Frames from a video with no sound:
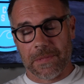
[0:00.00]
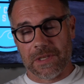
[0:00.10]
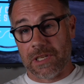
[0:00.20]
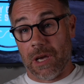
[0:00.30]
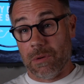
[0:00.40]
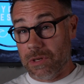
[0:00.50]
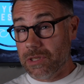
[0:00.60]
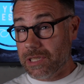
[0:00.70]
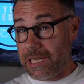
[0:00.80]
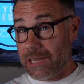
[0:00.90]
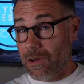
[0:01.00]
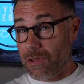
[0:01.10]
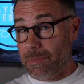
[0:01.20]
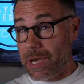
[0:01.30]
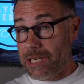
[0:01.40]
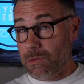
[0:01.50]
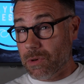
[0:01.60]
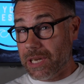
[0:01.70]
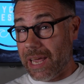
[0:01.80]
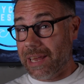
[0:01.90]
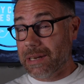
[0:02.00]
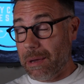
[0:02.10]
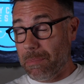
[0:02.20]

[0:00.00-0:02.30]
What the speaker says: So still not the major one yet,